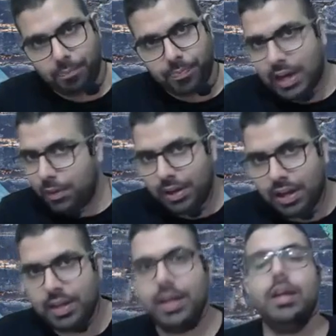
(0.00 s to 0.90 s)
Are we
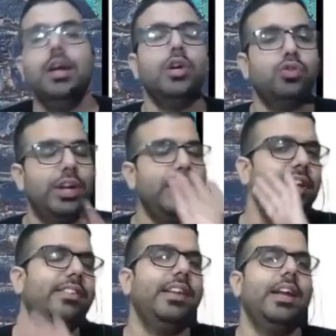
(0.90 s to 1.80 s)
clear? So in this
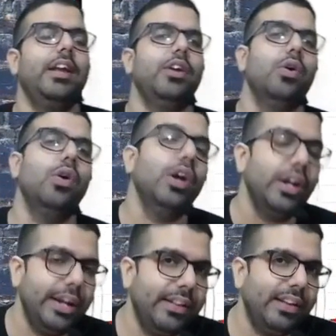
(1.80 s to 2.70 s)
scenario,
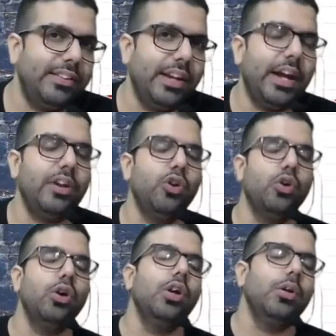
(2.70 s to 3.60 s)
in this scenario,
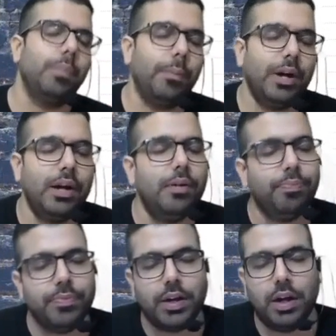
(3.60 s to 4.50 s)
Baba,
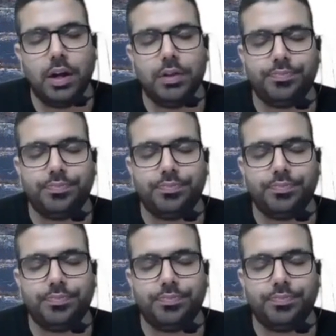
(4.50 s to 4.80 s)
uh,